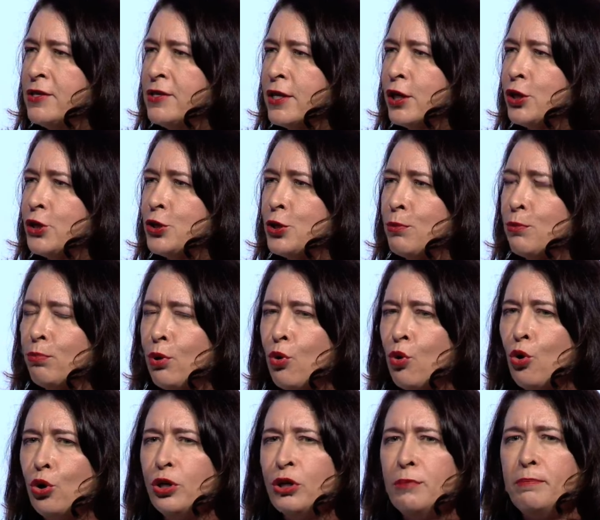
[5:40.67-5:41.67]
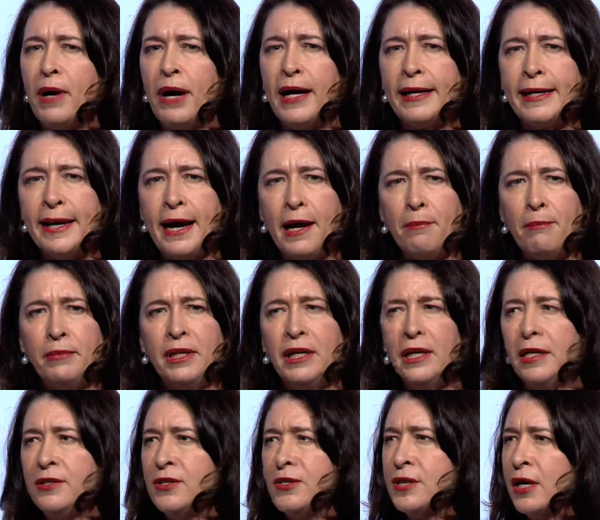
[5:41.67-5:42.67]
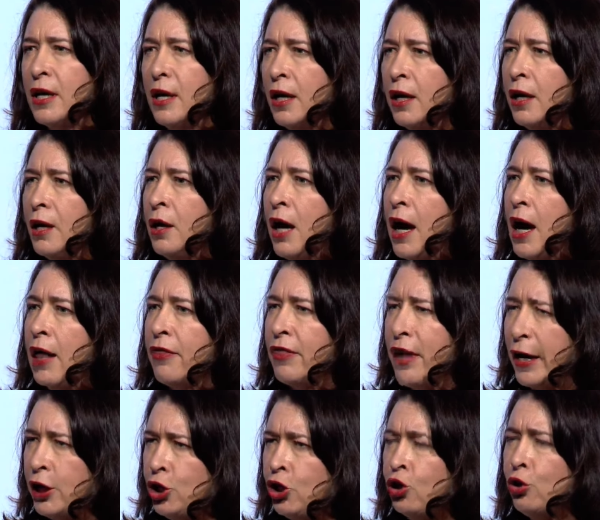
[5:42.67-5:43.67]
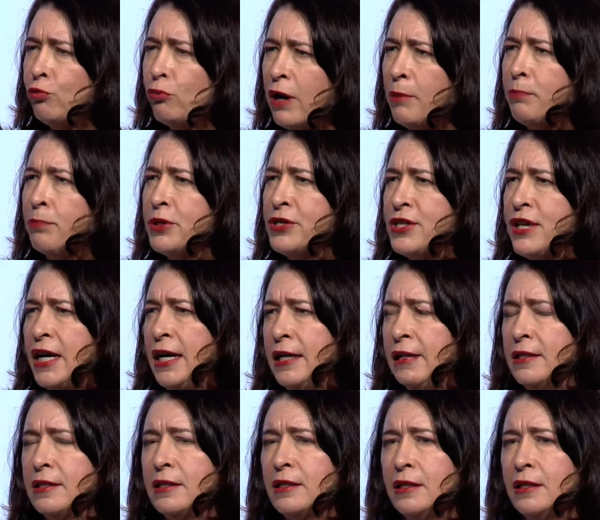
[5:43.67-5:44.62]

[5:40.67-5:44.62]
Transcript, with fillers: that are supported by companies uh, that you represent